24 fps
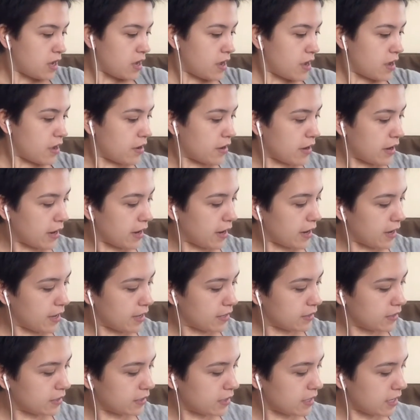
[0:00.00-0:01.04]
Okay,
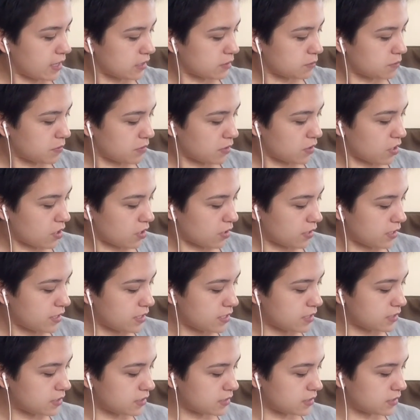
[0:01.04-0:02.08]
and then last but not
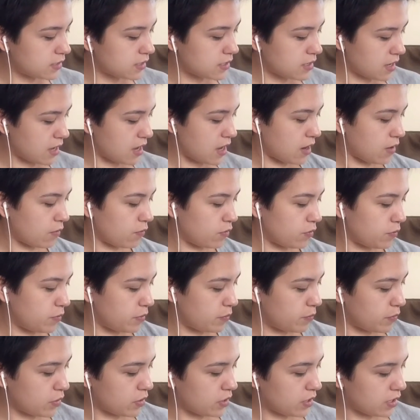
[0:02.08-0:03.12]
least, I will be
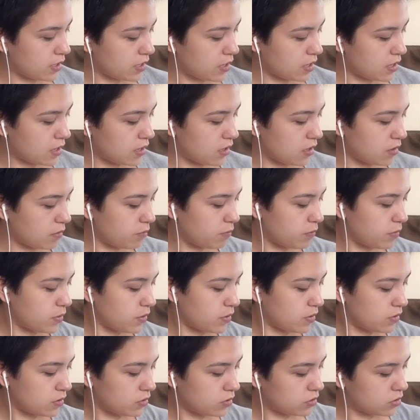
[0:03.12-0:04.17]
putting up
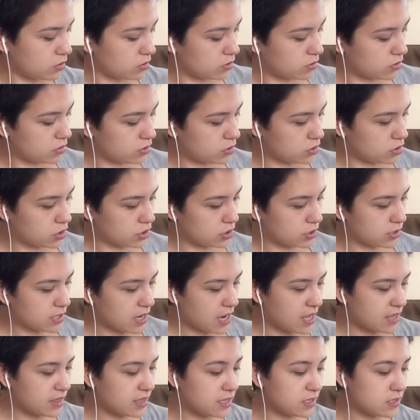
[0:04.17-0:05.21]

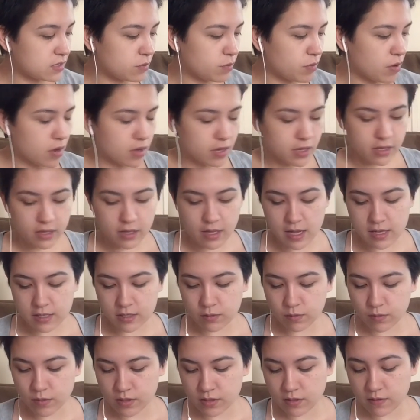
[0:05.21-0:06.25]
and these are probably the
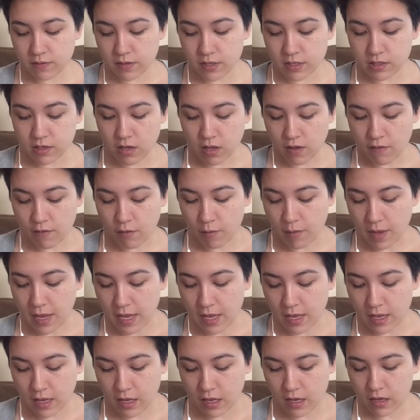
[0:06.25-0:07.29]
last ones of these I'll ever
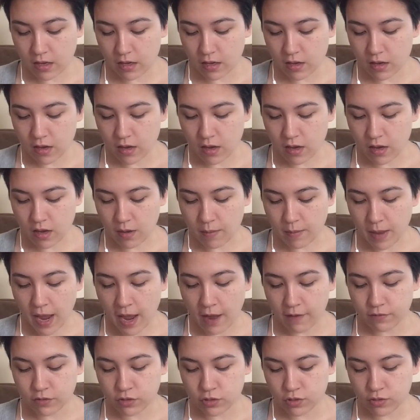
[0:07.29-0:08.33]
make. I
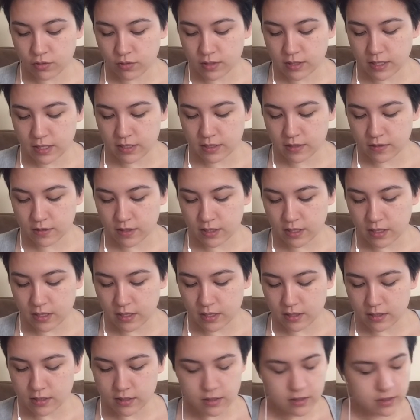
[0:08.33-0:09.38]
have 2 sets of
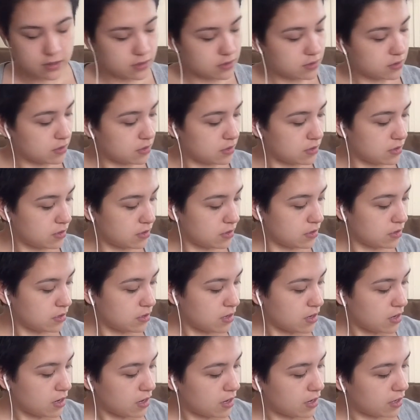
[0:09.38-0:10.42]
these.
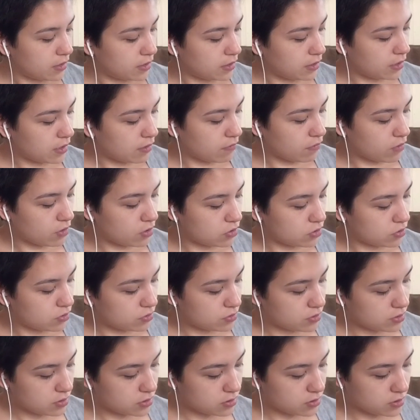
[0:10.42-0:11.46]
I think I've got 2
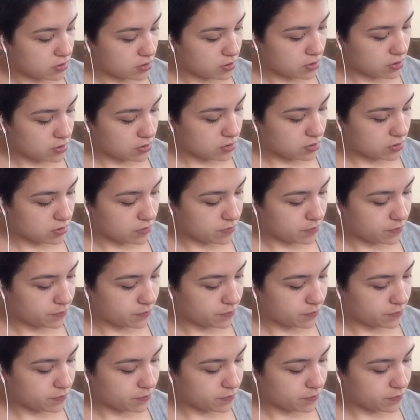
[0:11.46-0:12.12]
sets of these.